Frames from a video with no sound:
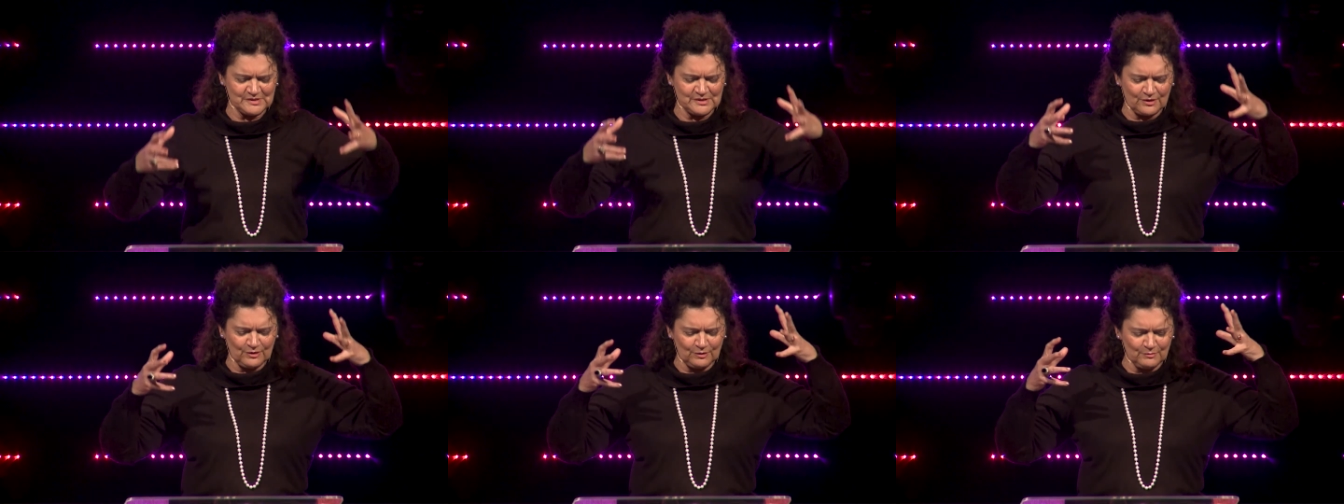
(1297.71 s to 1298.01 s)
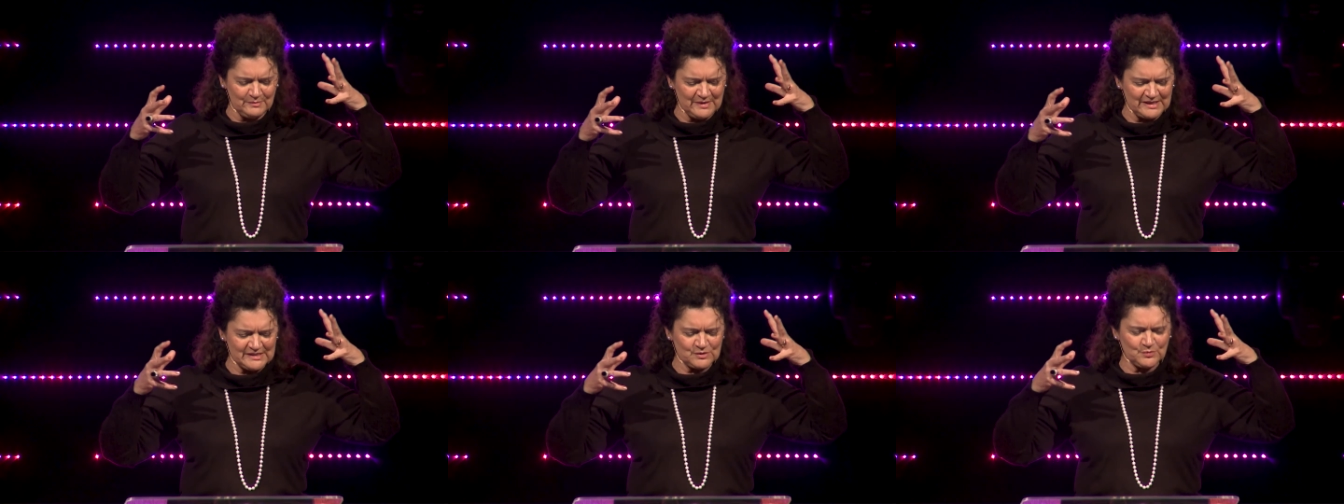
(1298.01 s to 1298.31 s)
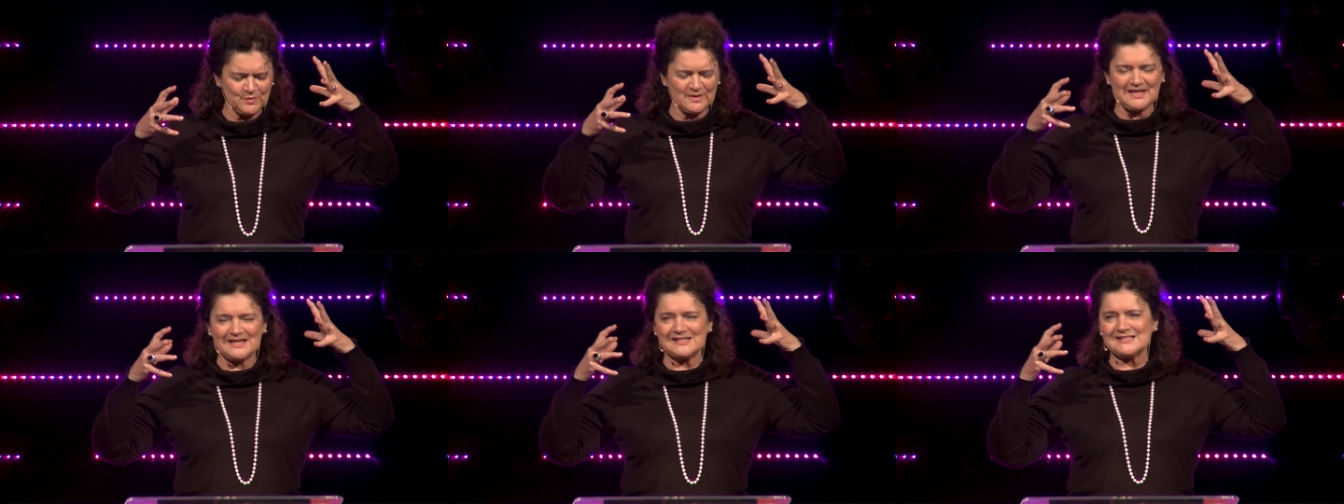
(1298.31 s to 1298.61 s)
It'll mess
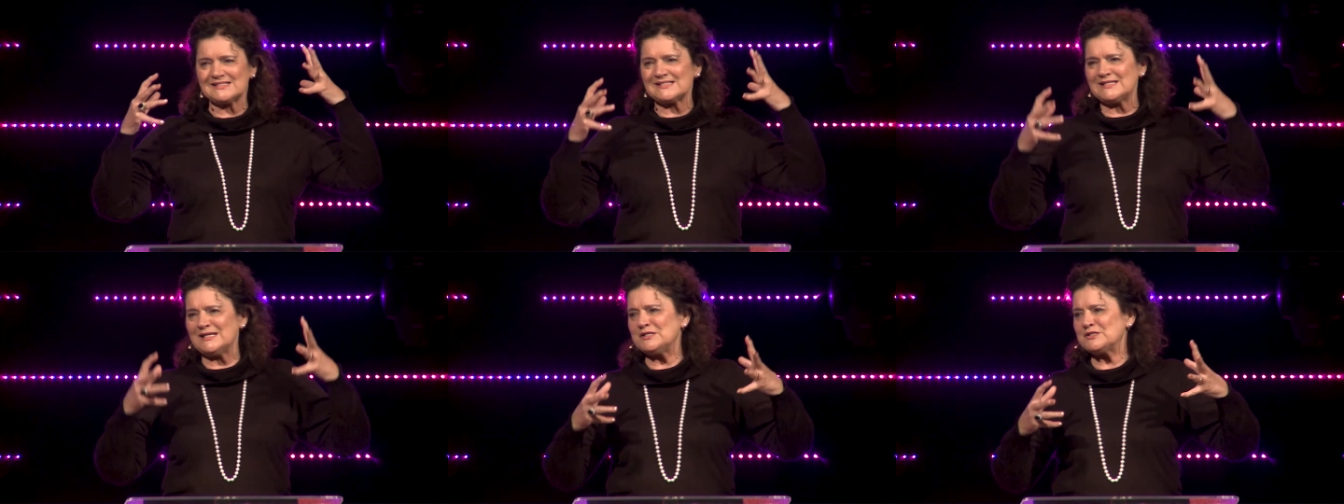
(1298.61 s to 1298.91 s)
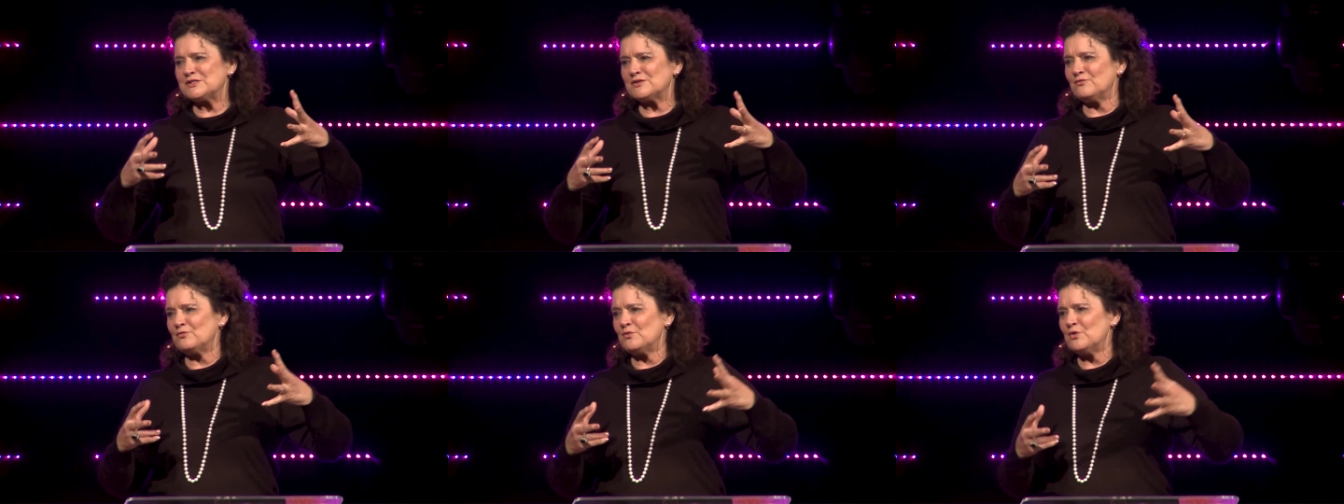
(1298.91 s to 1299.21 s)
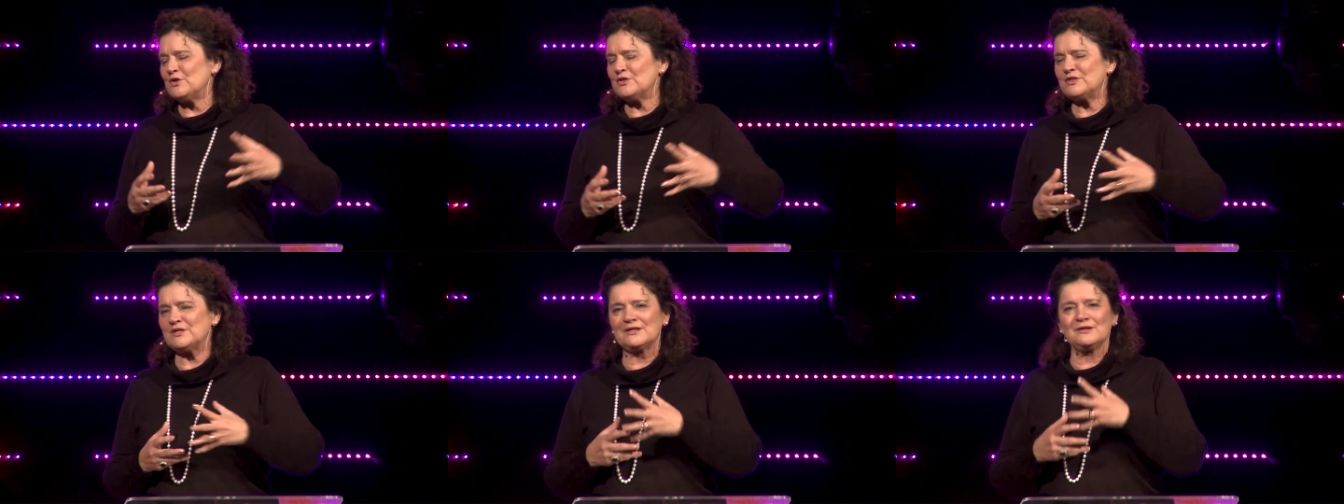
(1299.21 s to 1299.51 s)
with our sense of
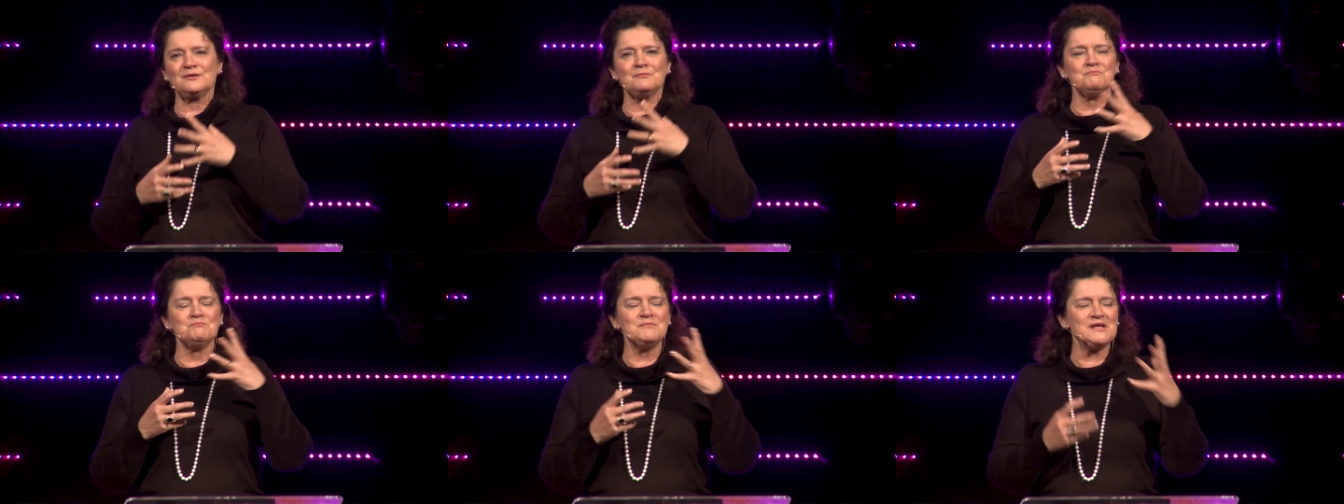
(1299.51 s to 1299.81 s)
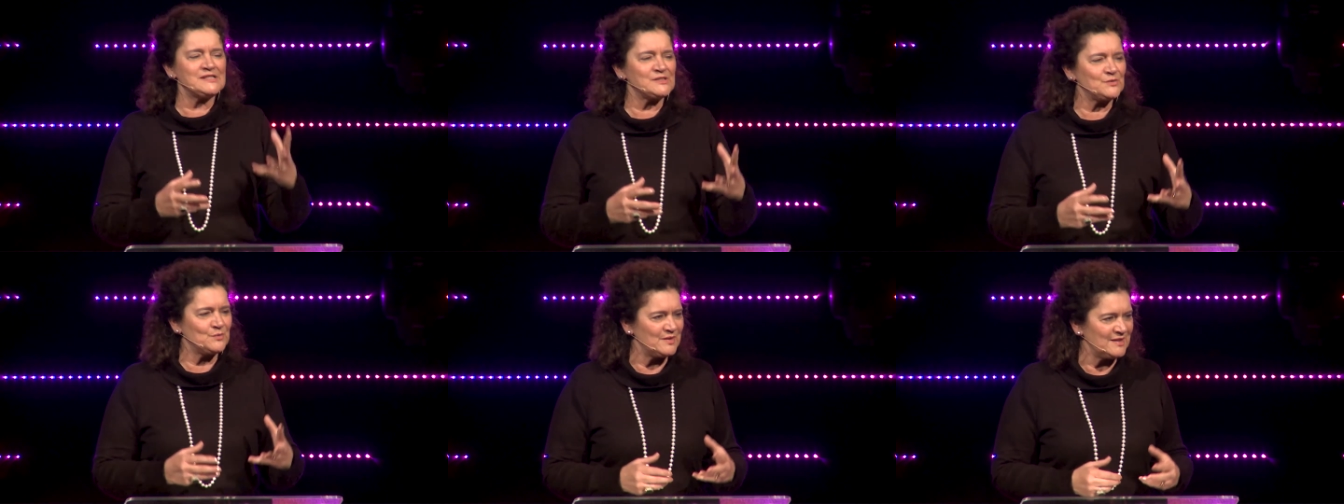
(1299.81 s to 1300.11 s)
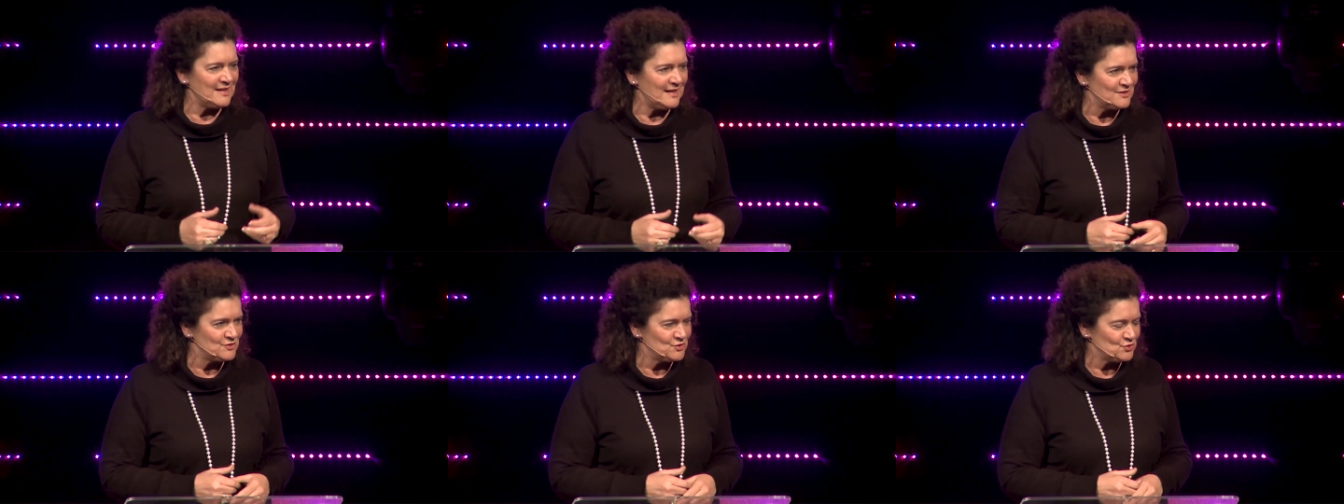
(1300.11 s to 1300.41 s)
worth. It'll mess with
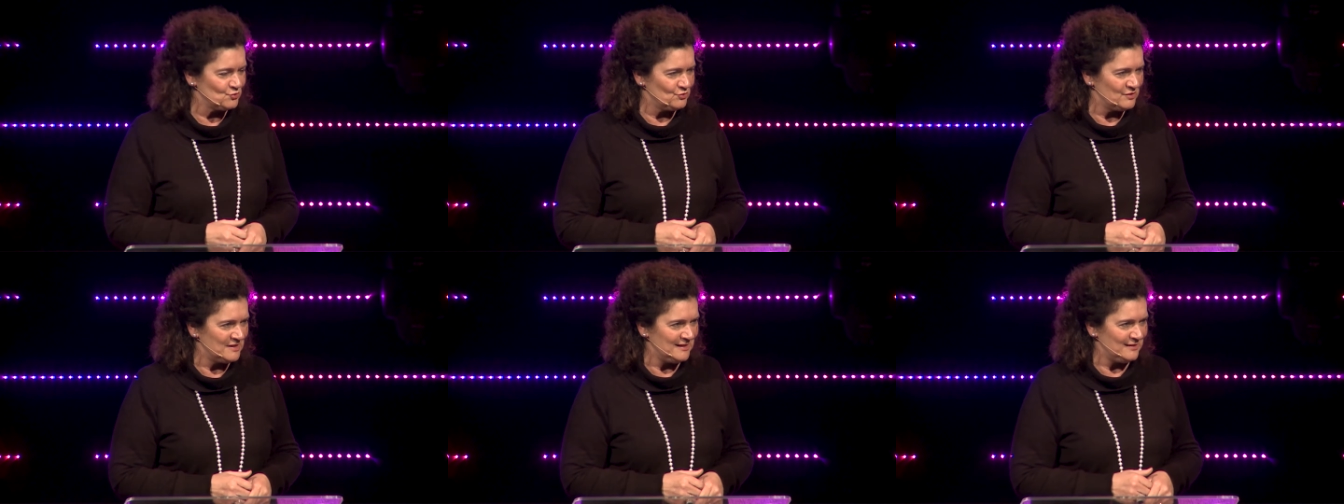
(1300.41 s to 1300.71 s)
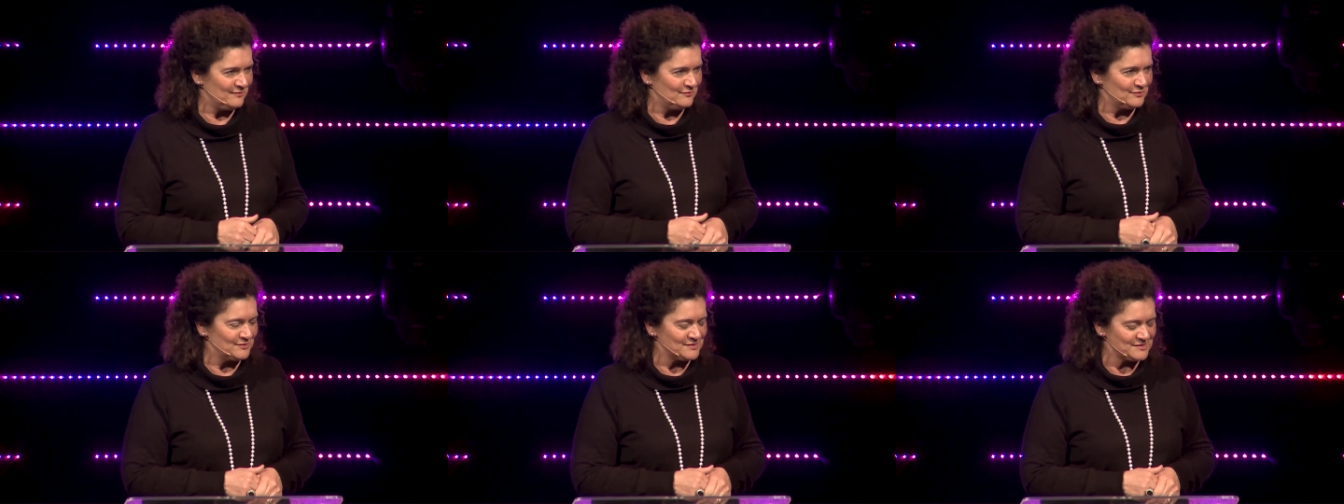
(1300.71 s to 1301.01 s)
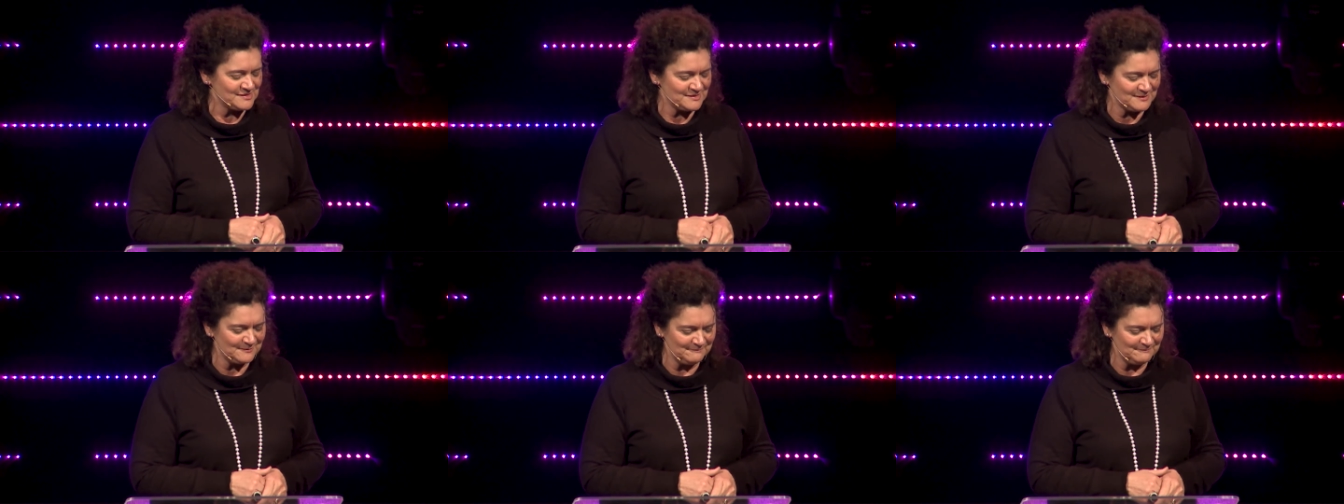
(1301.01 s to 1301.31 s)
our joy levels.